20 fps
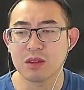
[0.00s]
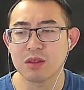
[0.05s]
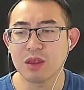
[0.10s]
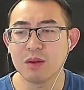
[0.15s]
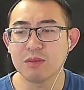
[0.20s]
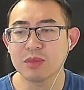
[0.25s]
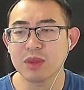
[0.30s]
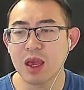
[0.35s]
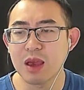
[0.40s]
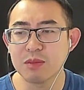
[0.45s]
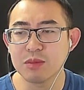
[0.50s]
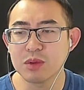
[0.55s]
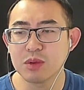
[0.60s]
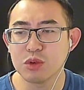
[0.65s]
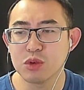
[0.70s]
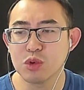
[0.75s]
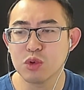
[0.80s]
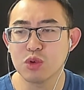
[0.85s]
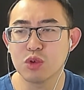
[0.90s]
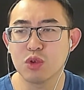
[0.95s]

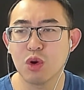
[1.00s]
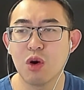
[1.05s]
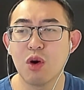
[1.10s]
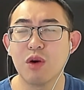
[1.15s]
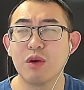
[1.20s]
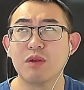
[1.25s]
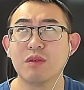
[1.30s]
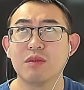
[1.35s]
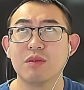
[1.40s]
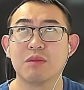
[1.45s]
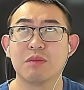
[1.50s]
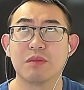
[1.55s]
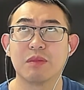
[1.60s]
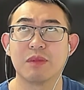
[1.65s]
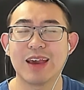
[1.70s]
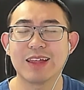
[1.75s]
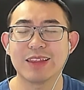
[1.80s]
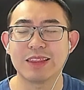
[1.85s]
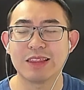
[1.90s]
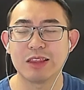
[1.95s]
Sometimes you don't
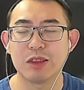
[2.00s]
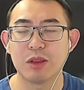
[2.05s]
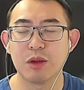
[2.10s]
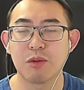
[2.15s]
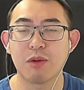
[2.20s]
get